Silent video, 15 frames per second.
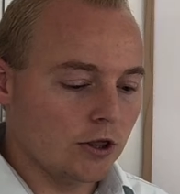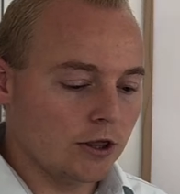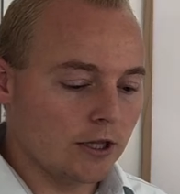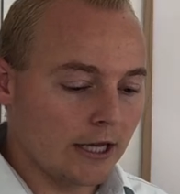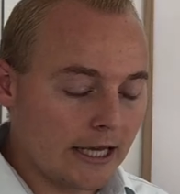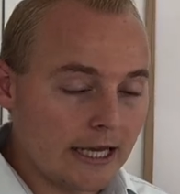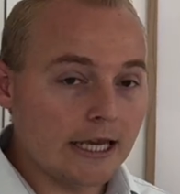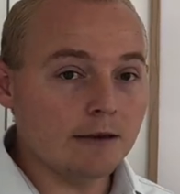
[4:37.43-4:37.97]
The
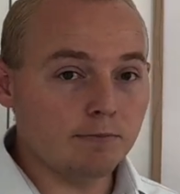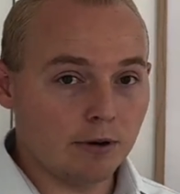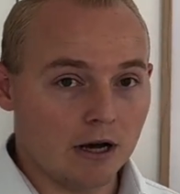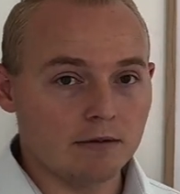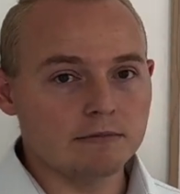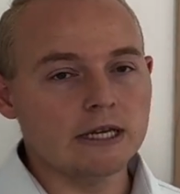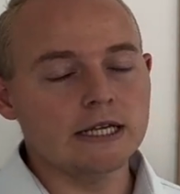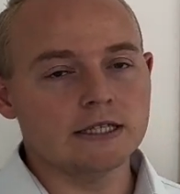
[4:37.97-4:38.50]
heat
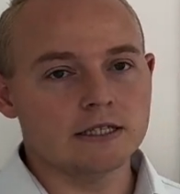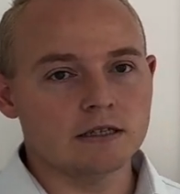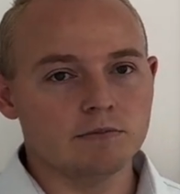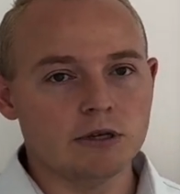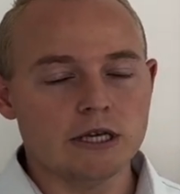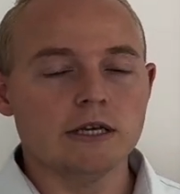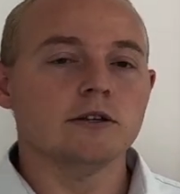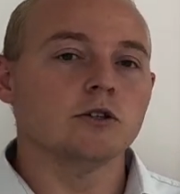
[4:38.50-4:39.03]
pump needs to
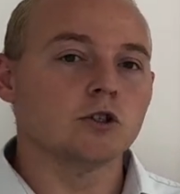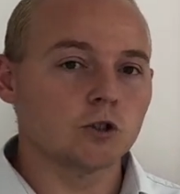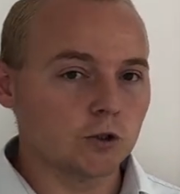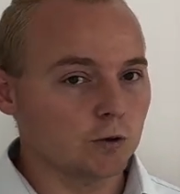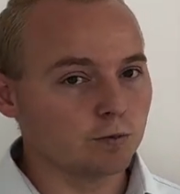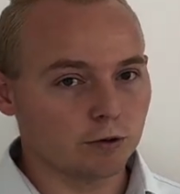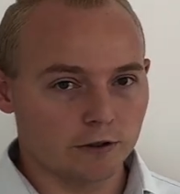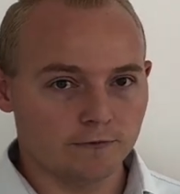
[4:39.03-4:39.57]
be
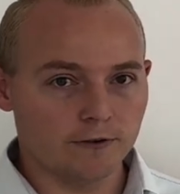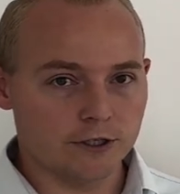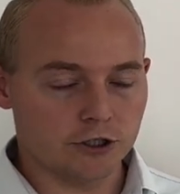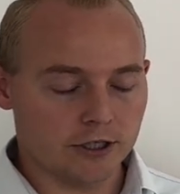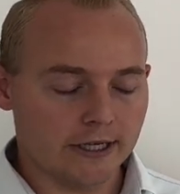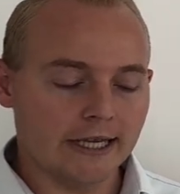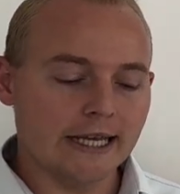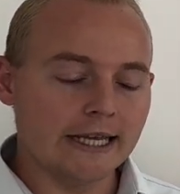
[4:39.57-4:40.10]
super
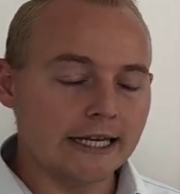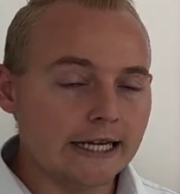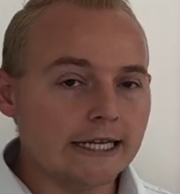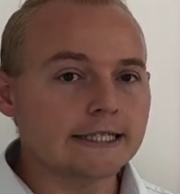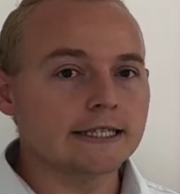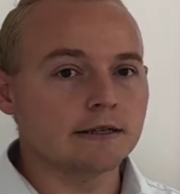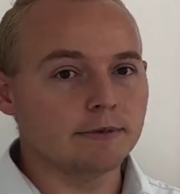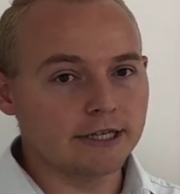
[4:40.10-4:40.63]
efficient. It
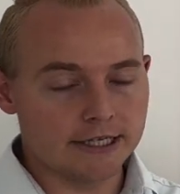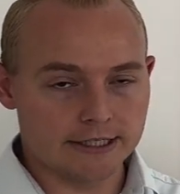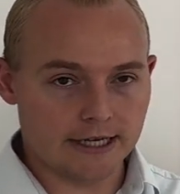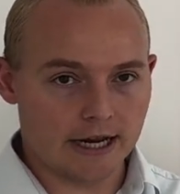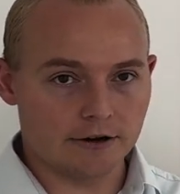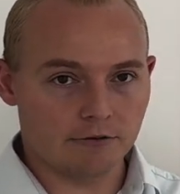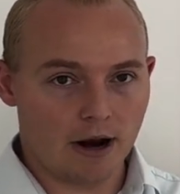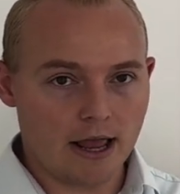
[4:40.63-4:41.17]
needs to be
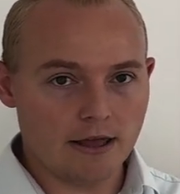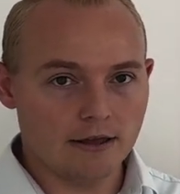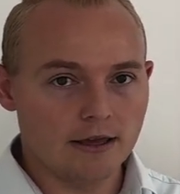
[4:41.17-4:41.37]
designed right.